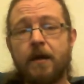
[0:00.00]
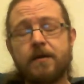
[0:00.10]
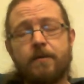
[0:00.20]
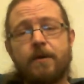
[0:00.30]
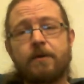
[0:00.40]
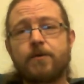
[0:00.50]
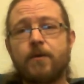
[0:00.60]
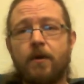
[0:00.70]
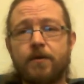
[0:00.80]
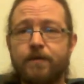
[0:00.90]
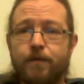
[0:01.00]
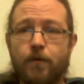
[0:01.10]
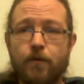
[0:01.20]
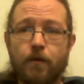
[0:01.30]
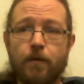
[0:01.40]
so I went onto lots of
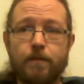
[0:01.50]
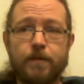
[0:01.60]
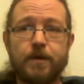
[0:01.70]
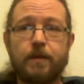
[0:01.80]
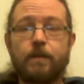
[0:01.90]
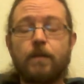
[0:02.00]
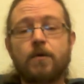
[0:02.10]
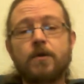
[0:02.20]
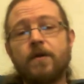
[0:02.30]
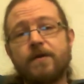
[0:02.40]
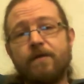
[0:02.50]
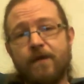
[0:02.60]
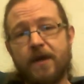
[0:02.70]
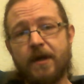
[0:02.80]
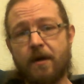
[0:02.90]
forums and watched lots of
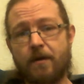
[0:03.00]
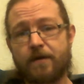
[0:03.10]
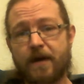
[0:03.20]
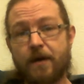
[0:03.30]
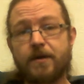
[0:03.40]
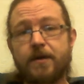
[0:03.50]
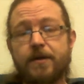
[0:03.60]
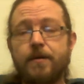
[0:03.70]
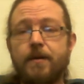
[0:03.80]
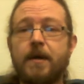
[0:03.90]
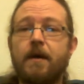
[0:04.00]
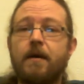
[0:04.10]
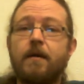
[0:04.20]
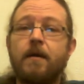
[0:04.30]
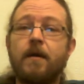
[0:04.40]
videos of how to do it
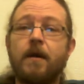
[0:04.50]
and